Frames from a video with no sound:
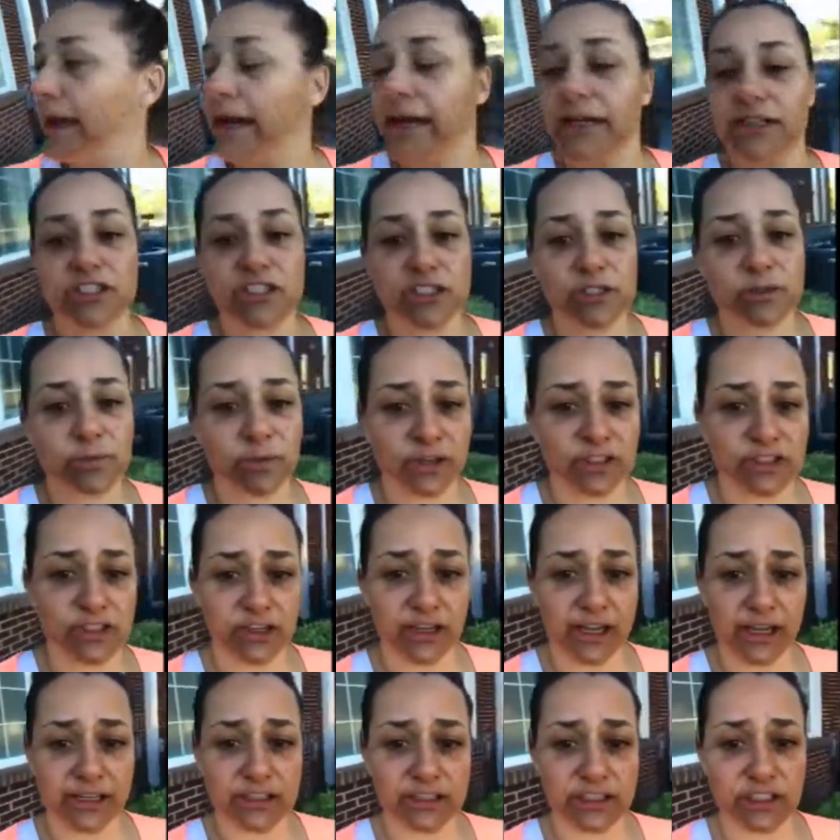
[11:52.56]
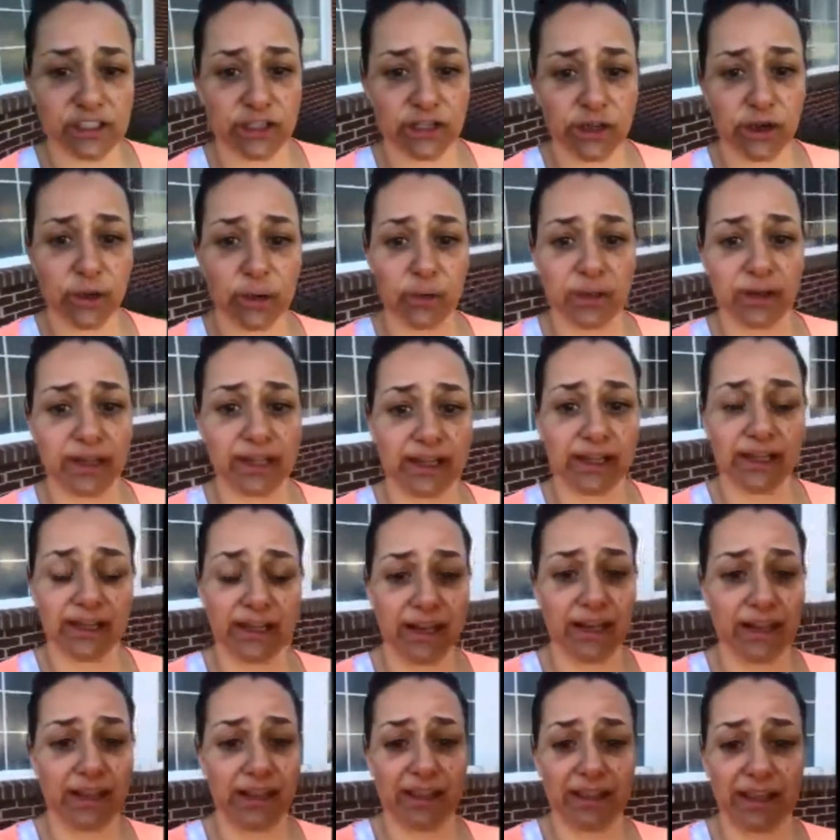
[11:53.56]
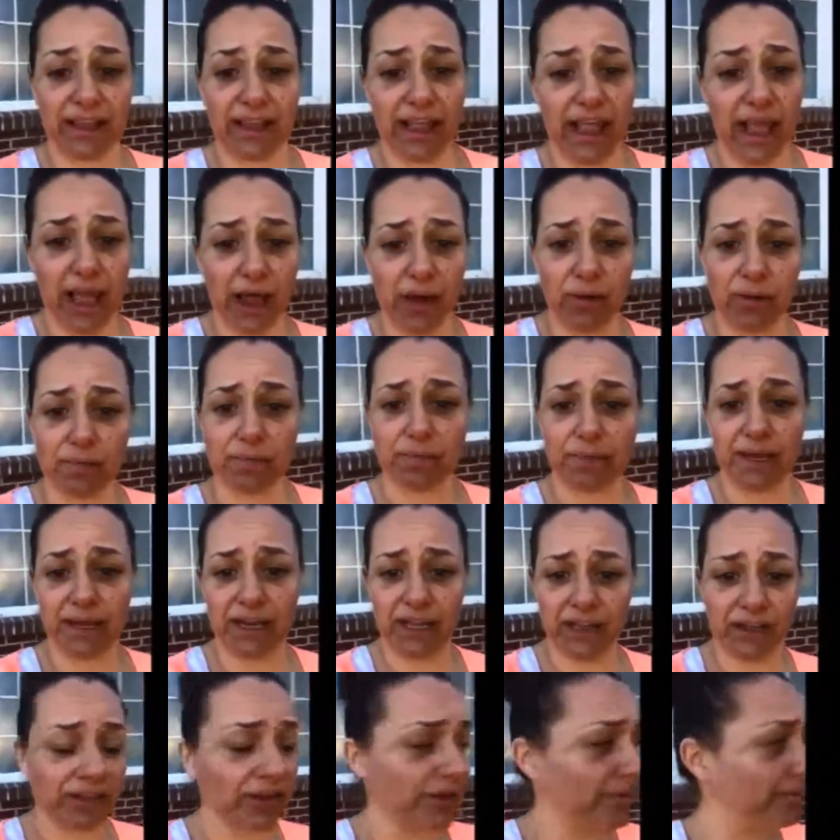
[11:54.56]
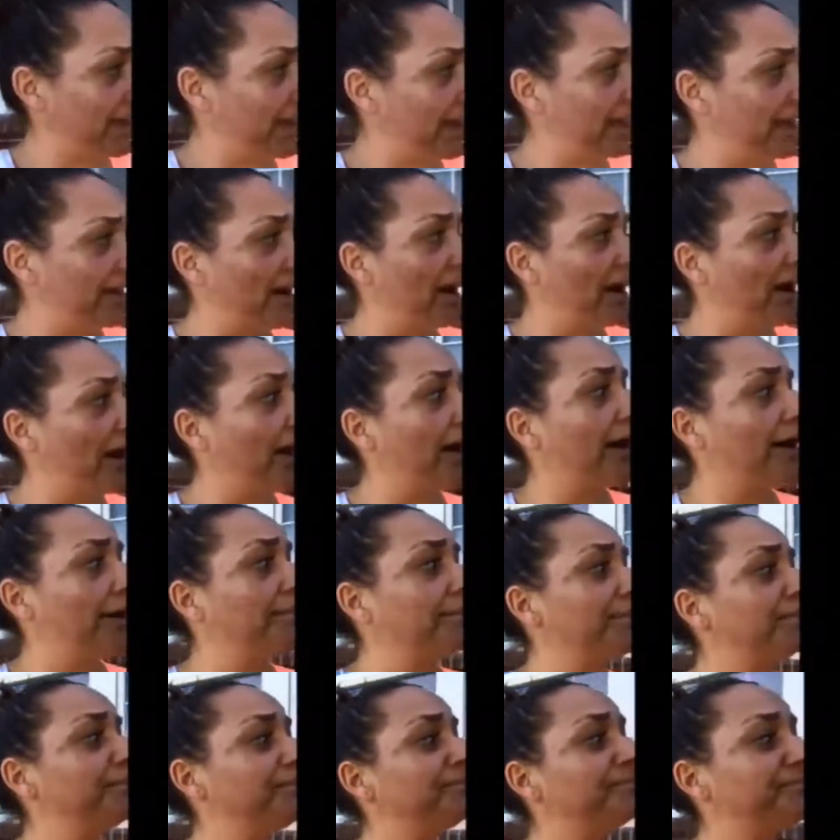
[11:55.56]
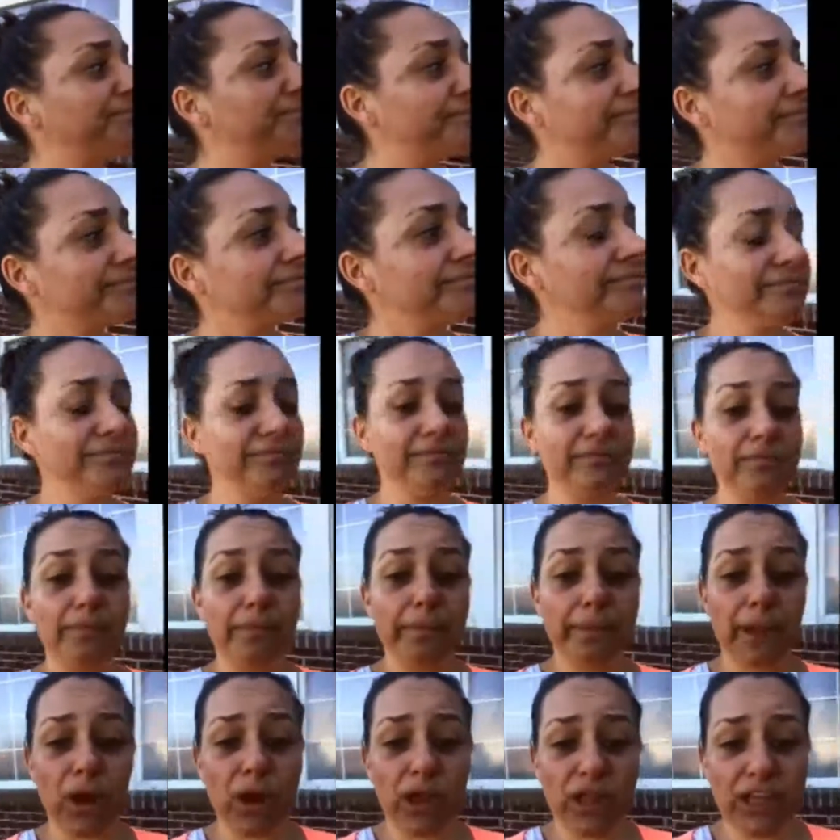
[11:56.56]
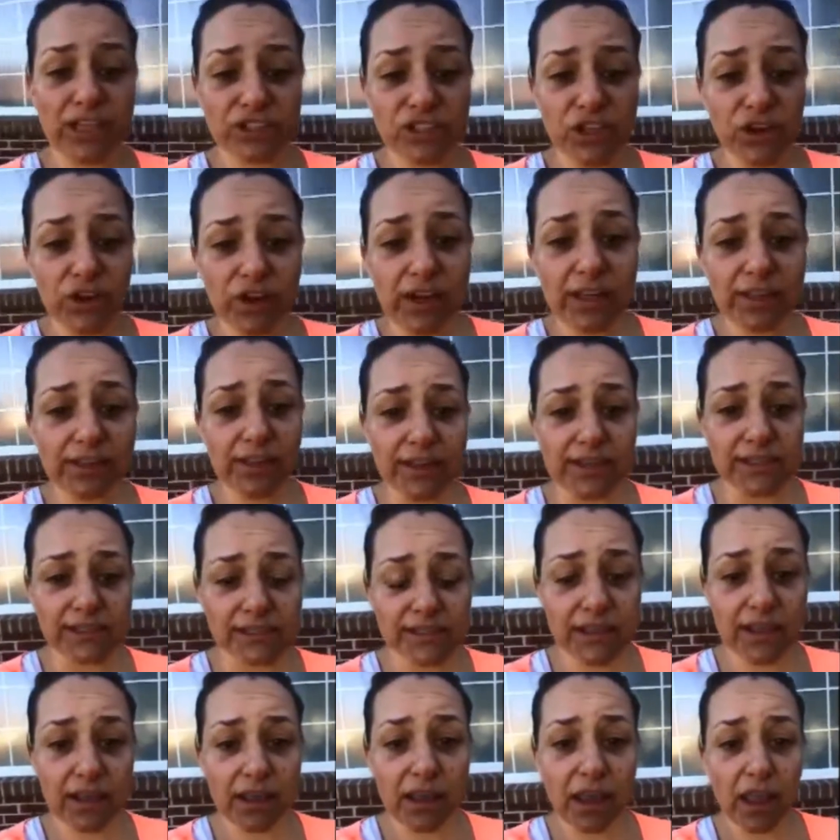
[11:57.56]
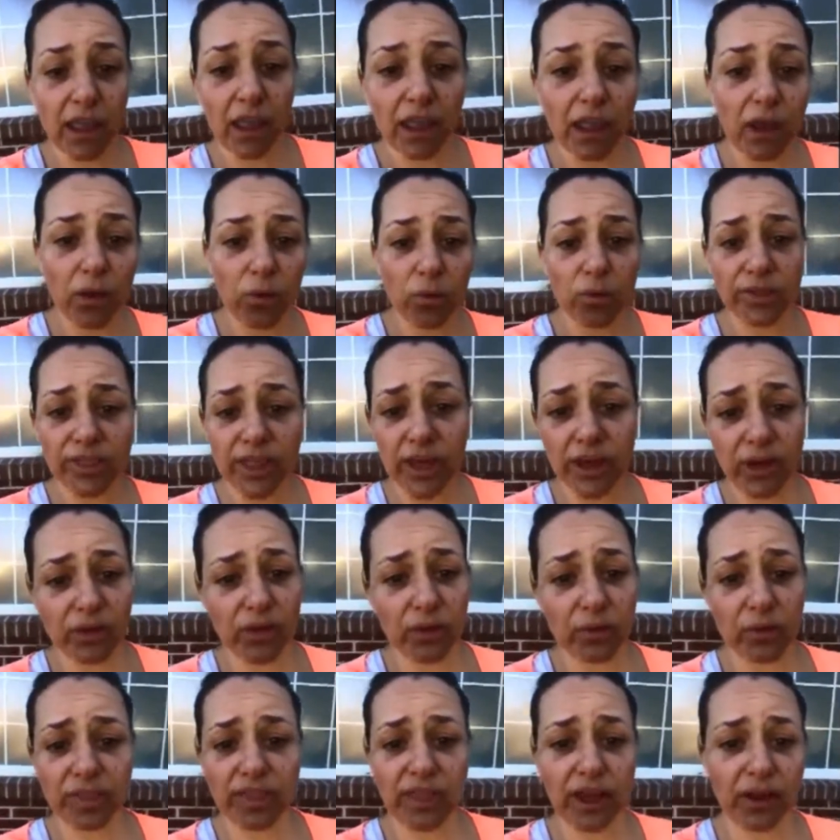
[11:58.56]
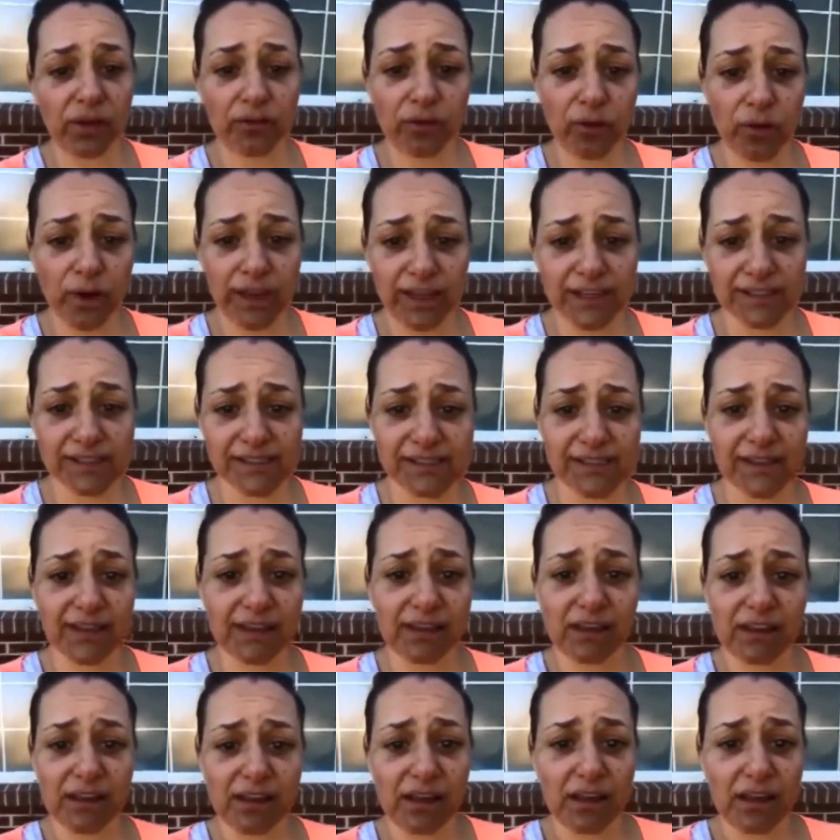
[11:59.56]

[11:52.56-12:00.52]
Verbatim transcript: And I just want you guys to know that, that how many other men are enduring this without without a voice.